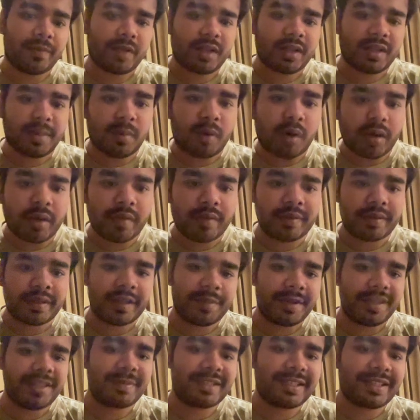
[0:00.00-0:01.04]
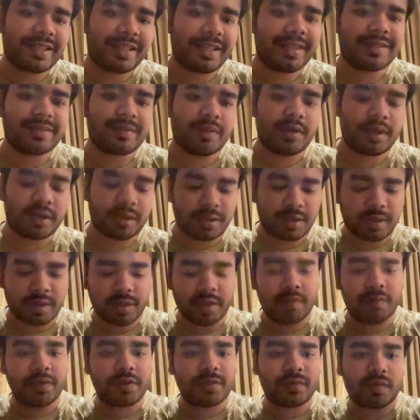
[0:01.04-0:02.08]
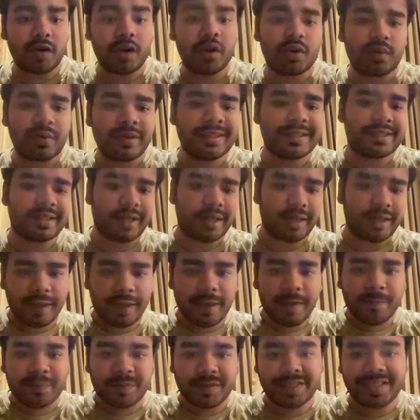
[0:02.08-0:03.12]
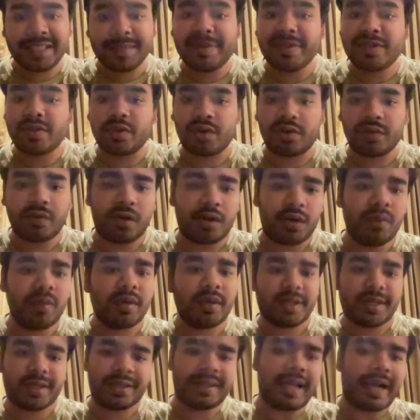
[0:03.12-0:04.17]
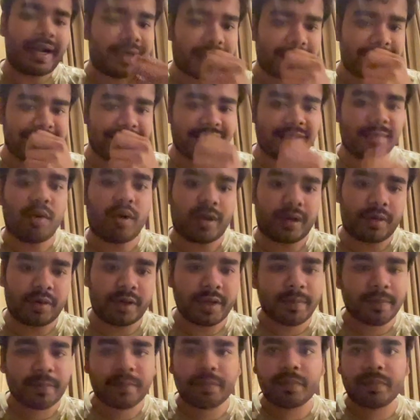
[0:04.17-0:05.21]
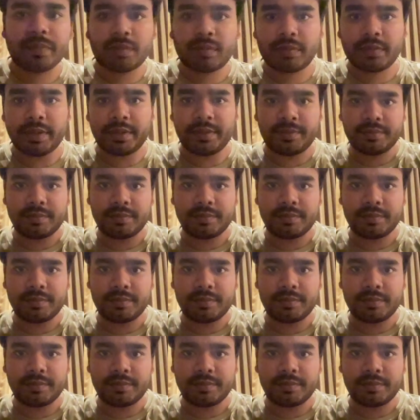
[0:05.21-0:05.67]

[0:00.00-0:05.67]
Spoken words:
The model of the schema is basically this what rules the schema is going to follow, that lies under the model. Okay. Yeah.